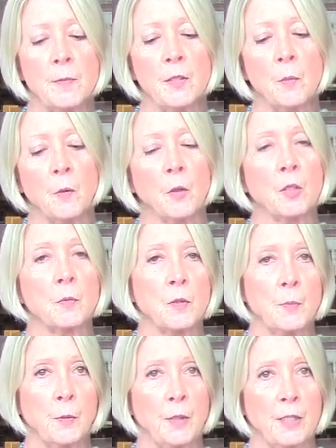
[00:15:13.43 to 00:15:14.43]
in the world,
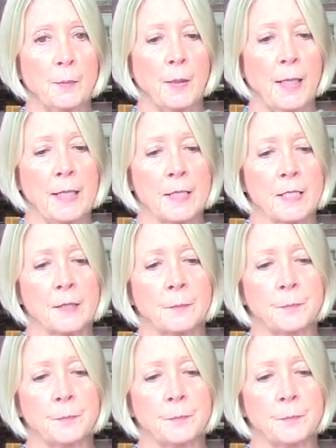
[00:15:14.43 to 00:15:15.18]
was put in place.